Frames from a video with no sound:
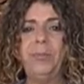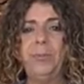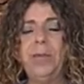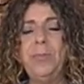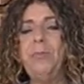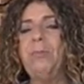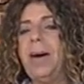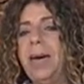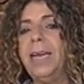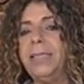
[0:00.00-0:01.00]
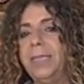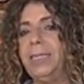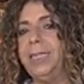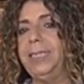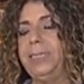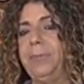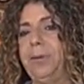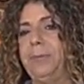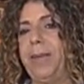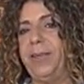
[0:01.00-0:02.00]
the people behind the scenes in
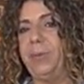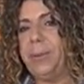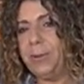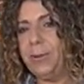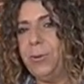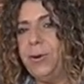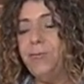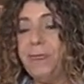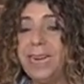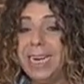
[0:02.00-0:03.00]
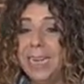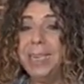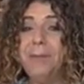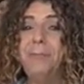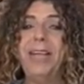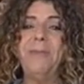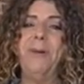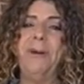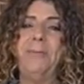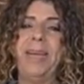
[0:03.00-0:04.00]
Marbella, the people who really make
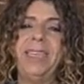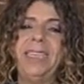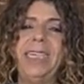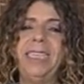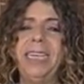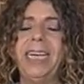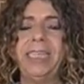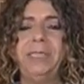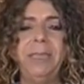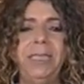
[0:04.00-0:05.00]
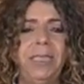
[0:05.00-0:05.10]
Marbella tick, is I get to meet